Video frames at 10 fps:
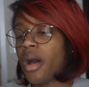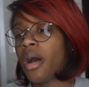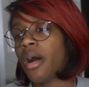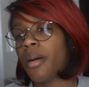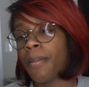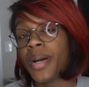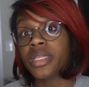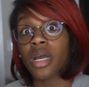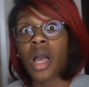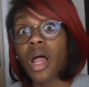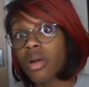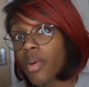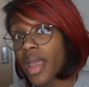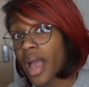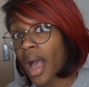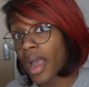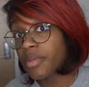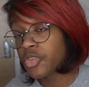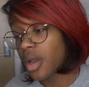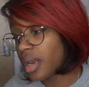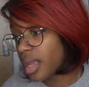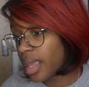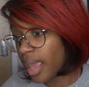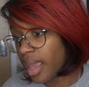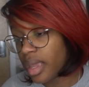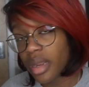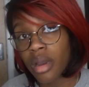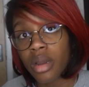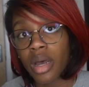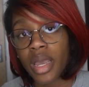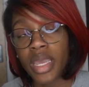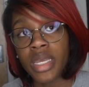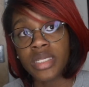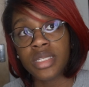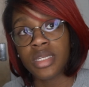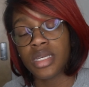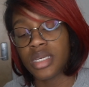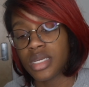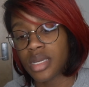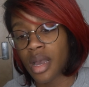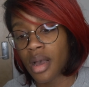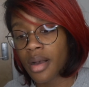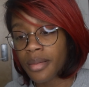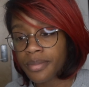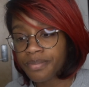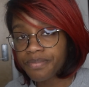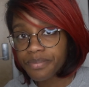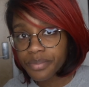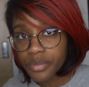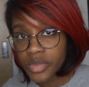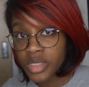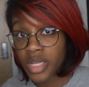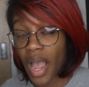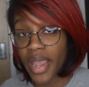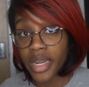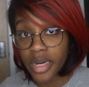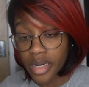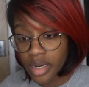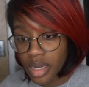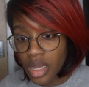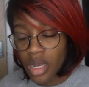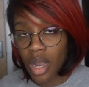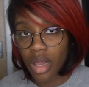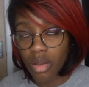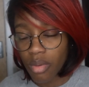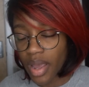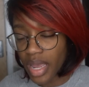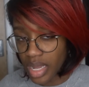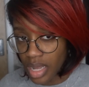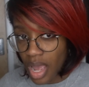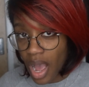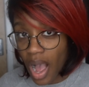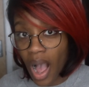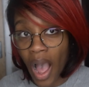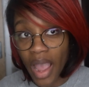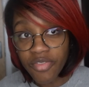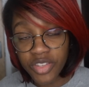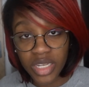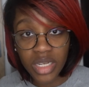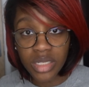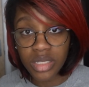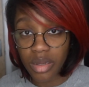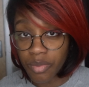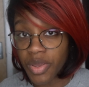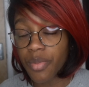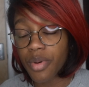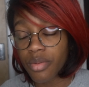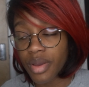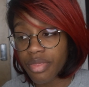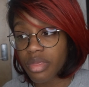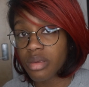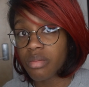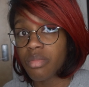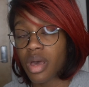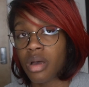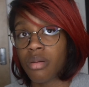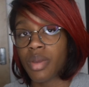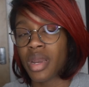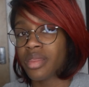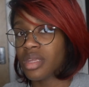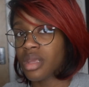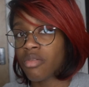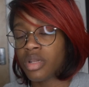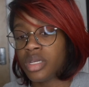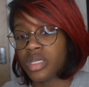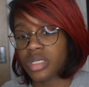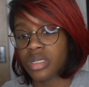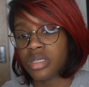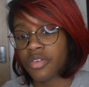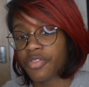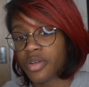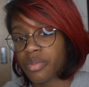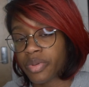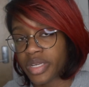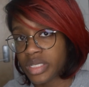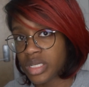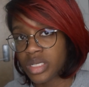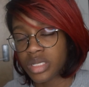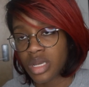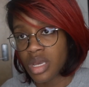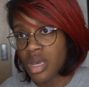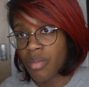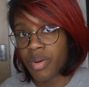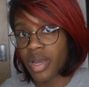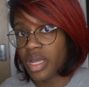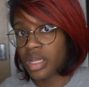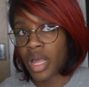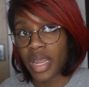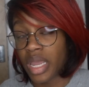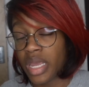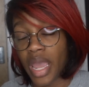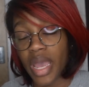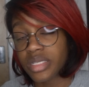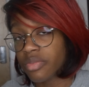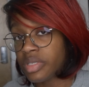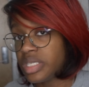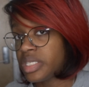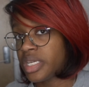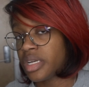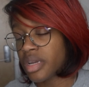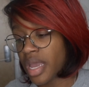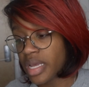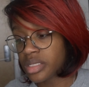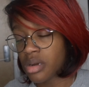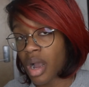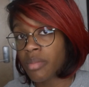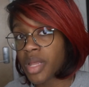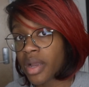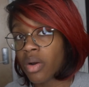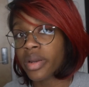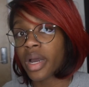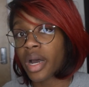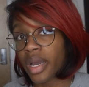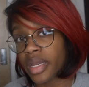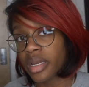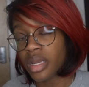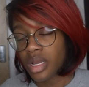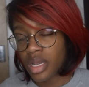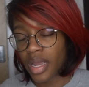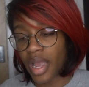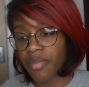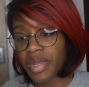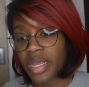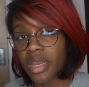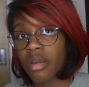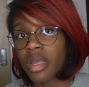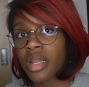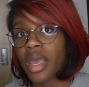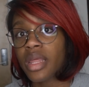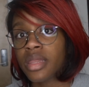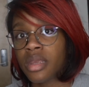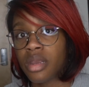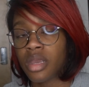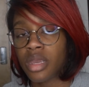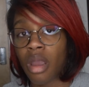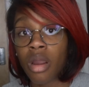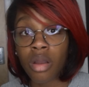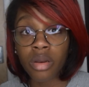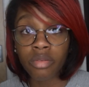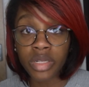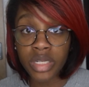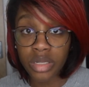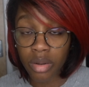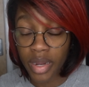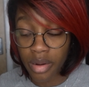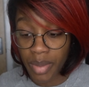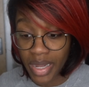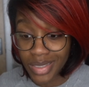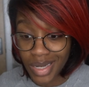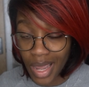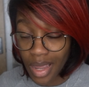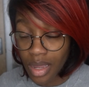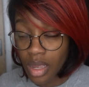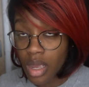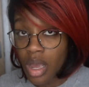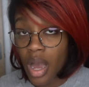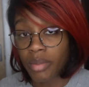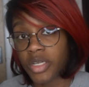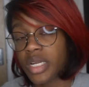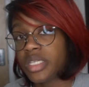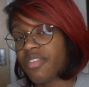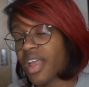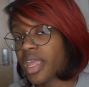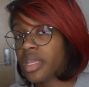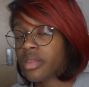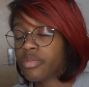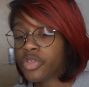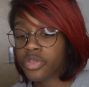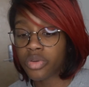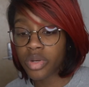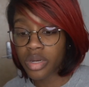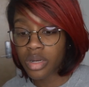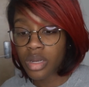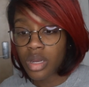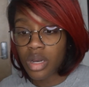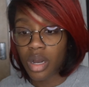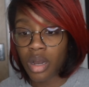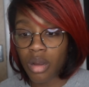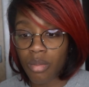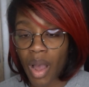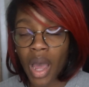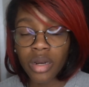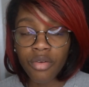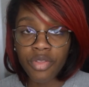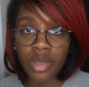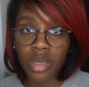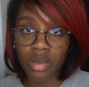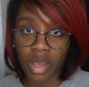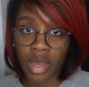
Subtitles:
but the colorway I'm trying to get is the Tiger colorway. I've seen some people with them, and I think they released in different places, but like it hasn't released here yet. So I'm like on a hunt. Like, I've been hearing that they are going to release it on Air Max Day. I'm trying to see if I can get them sooner. Out of the